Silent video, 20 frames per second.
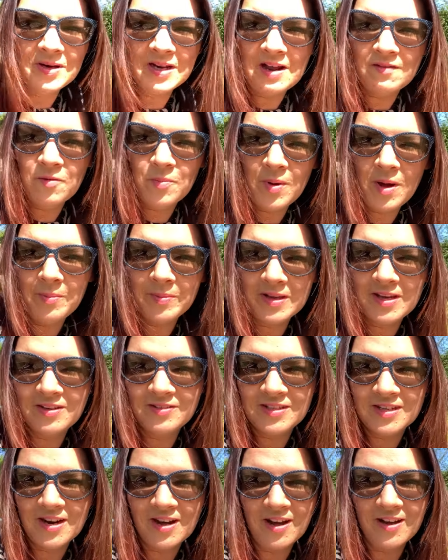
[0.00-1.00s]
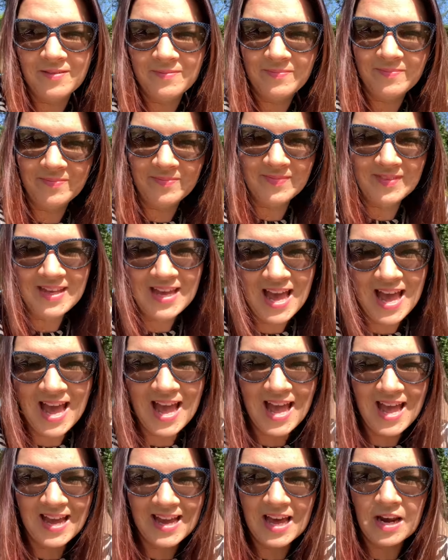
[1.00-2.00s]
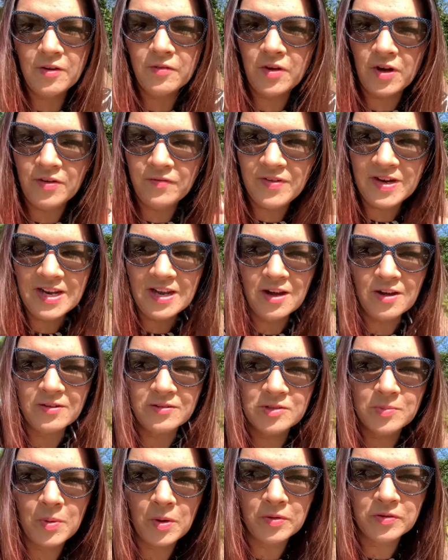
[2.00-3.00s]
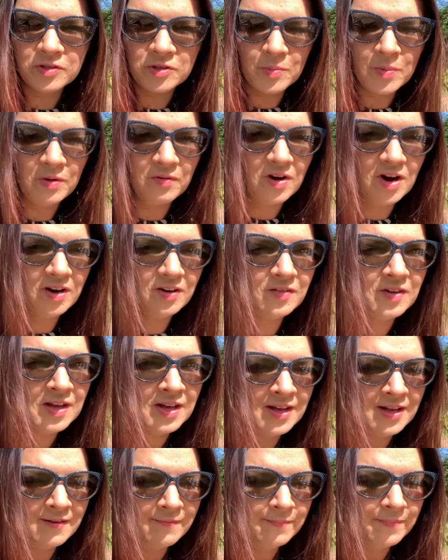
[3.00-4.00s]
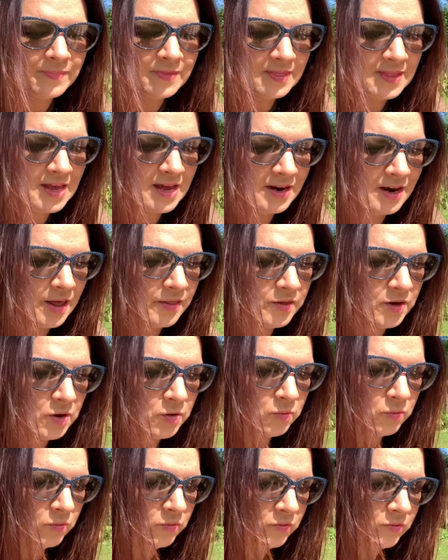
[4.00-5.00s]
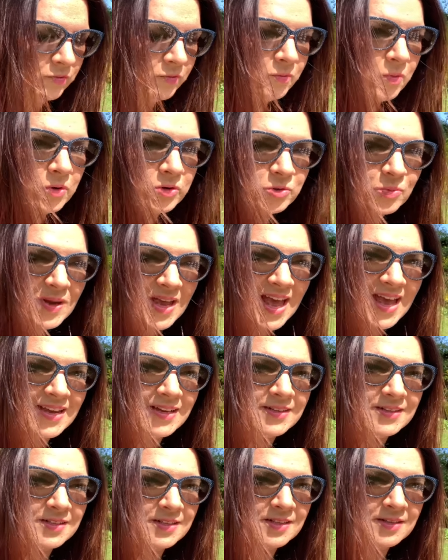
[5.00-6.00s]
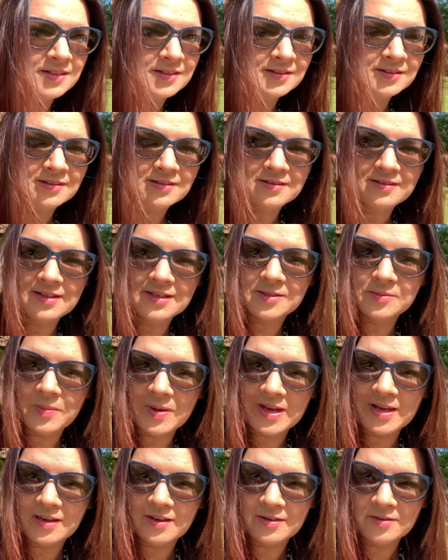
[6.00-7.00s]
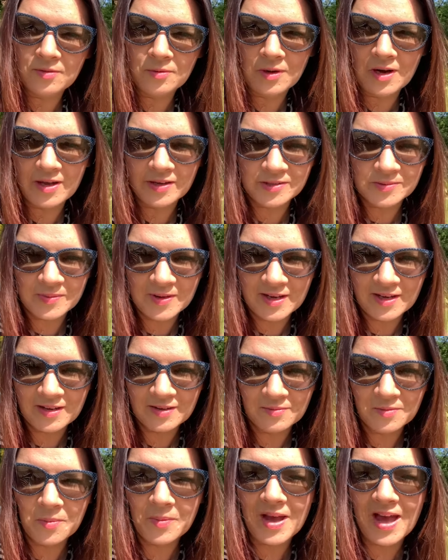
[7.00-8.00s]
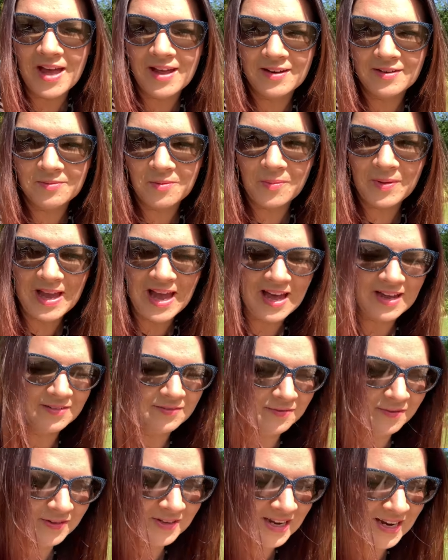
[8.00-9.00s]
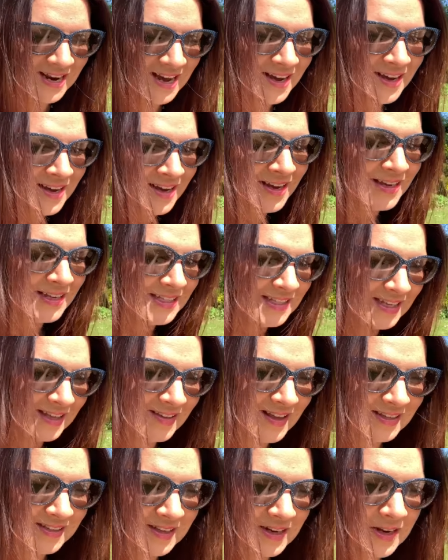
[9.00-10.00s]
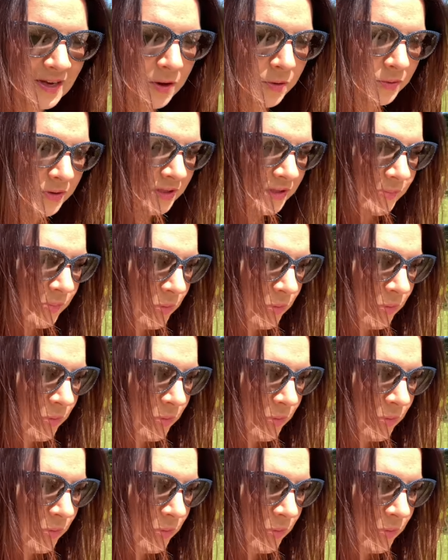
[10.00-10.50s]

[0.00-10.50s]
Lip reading: gonna have a barbecue tonight. Yay. And I've got a video to put on tomorrow. Another what we ate this week or last week. What we ate, what we had for dinner. So that's gonna go on in the